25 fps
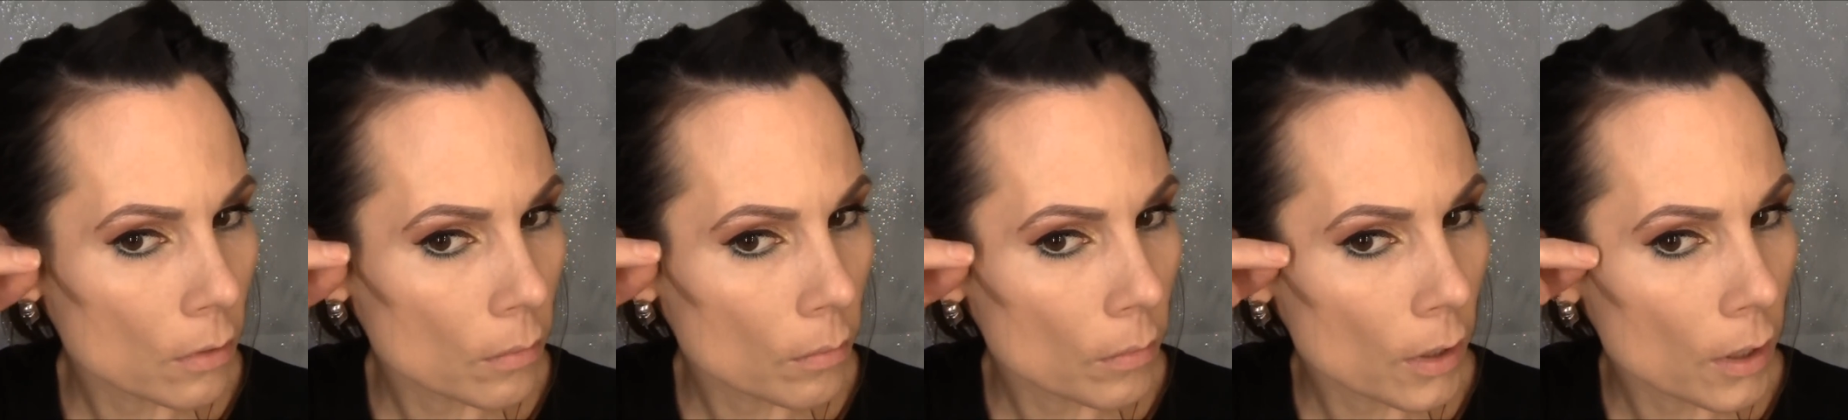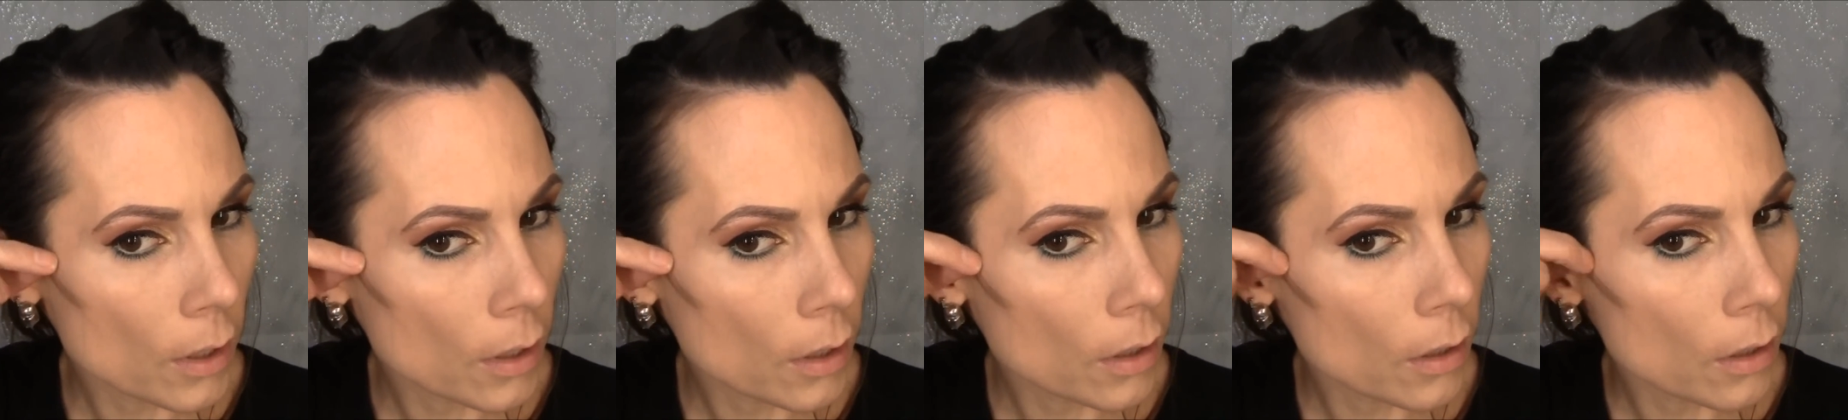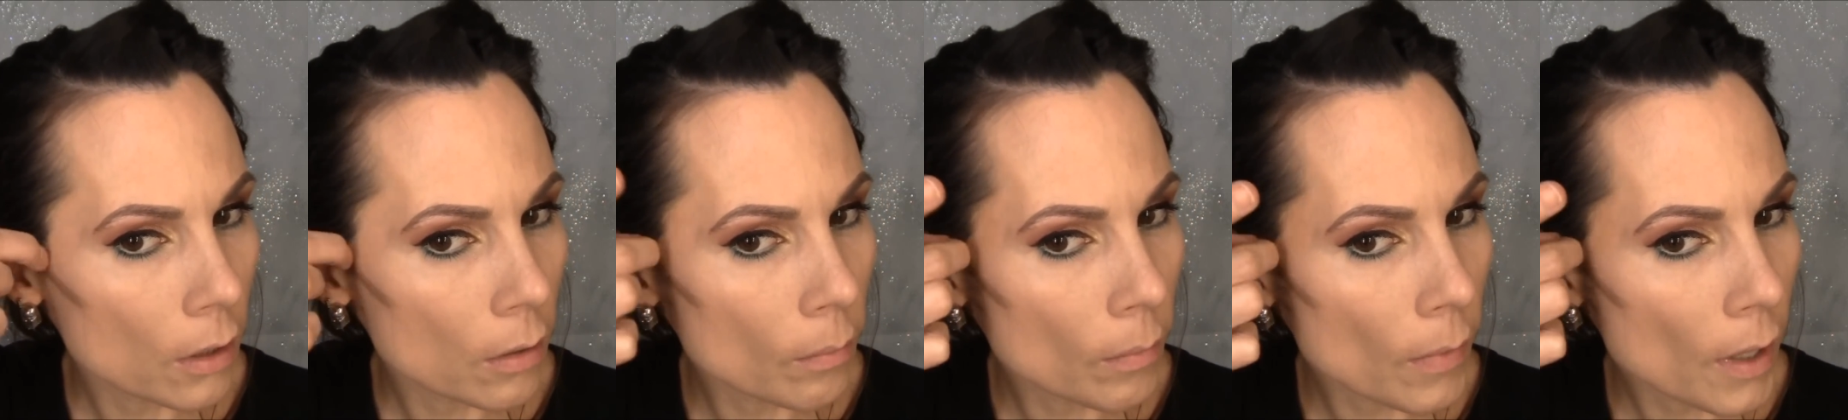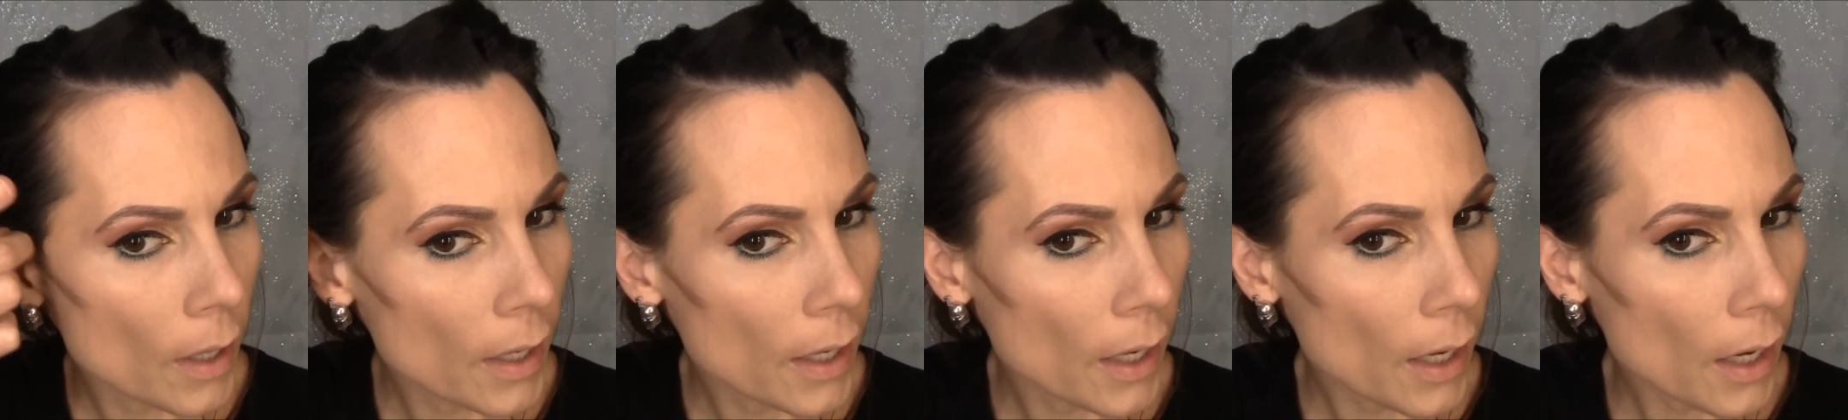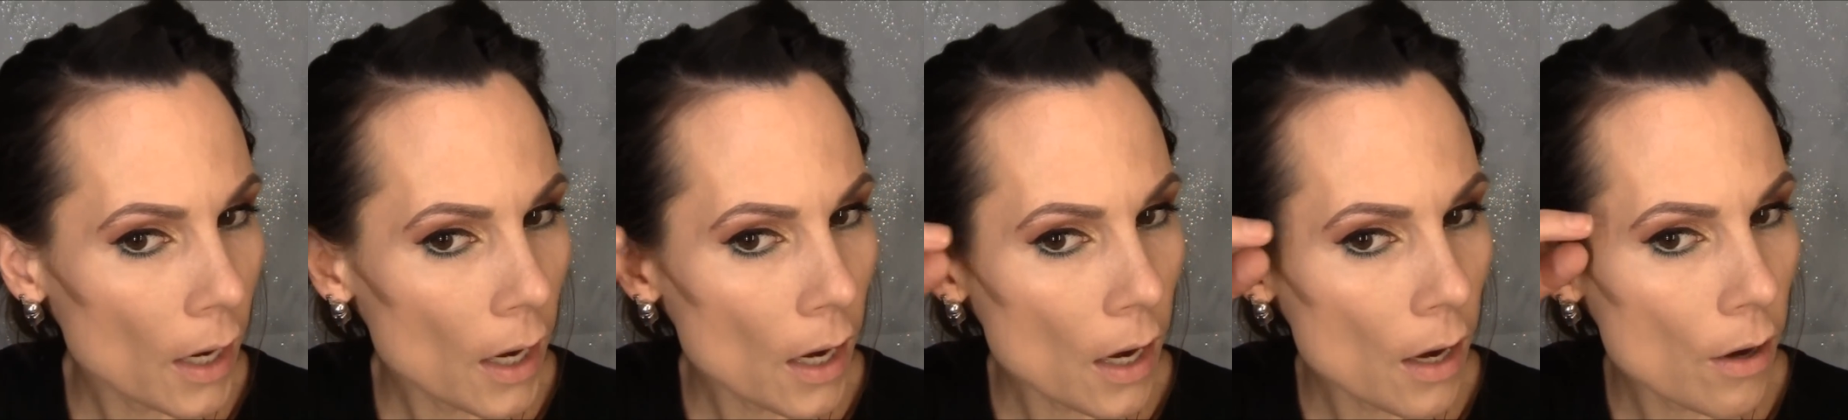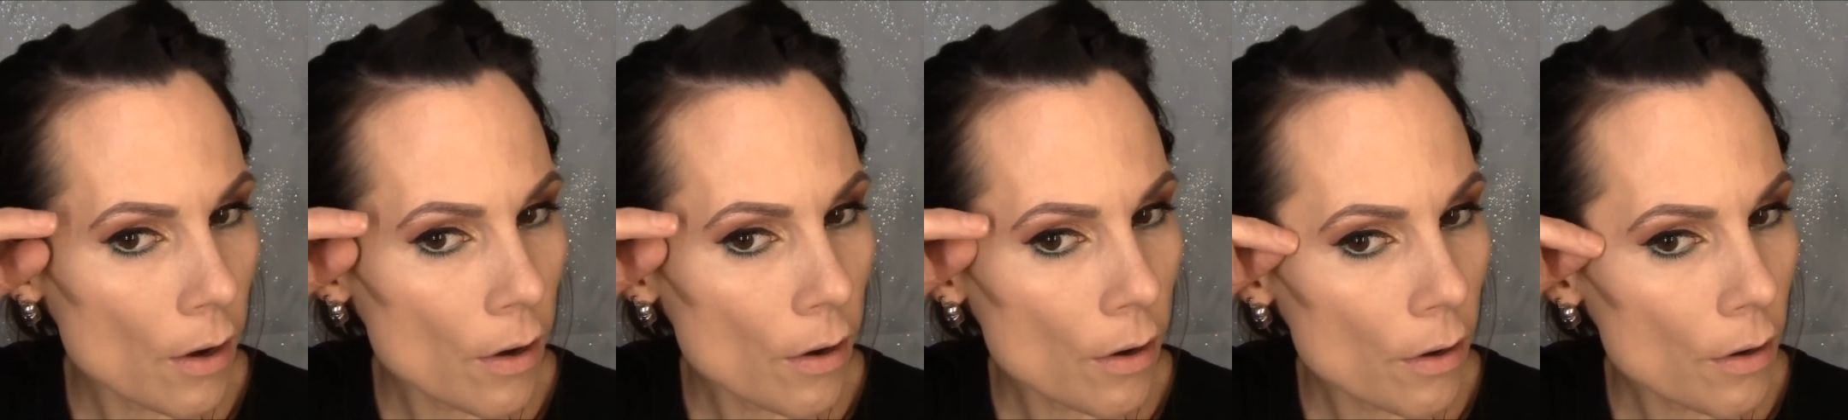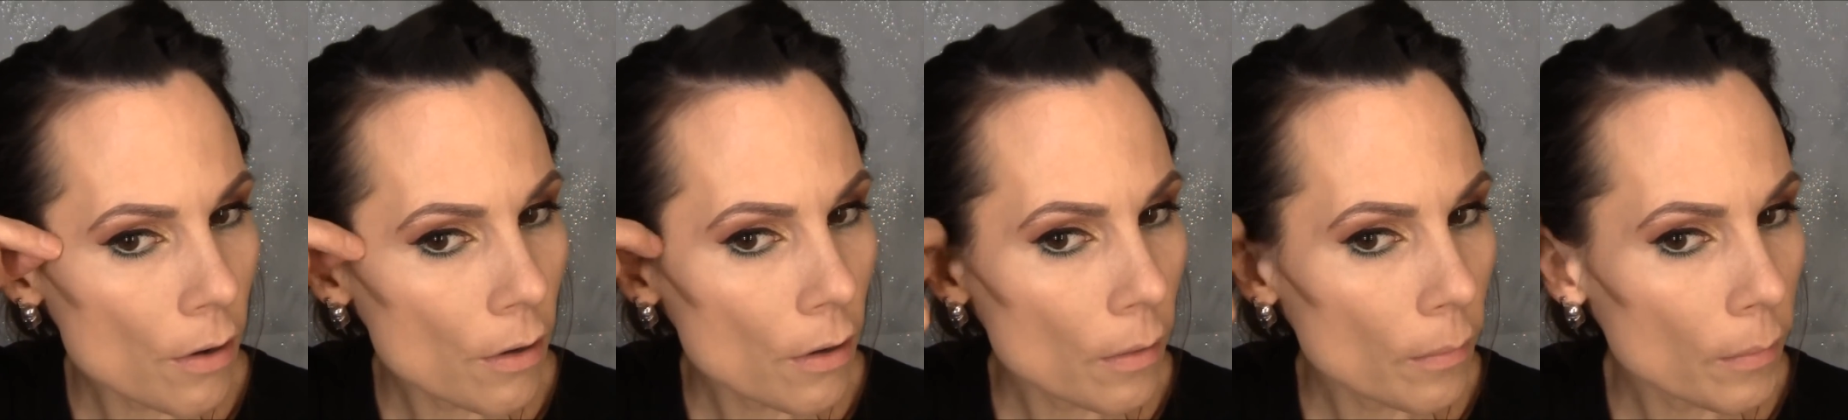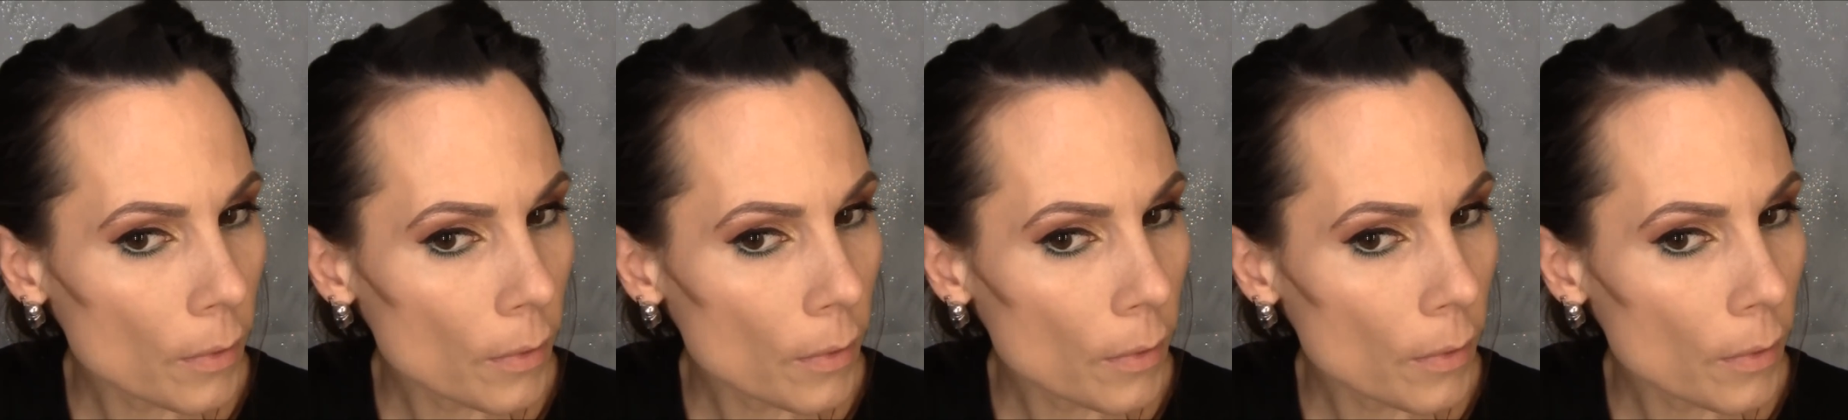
I'm getting it in my hair.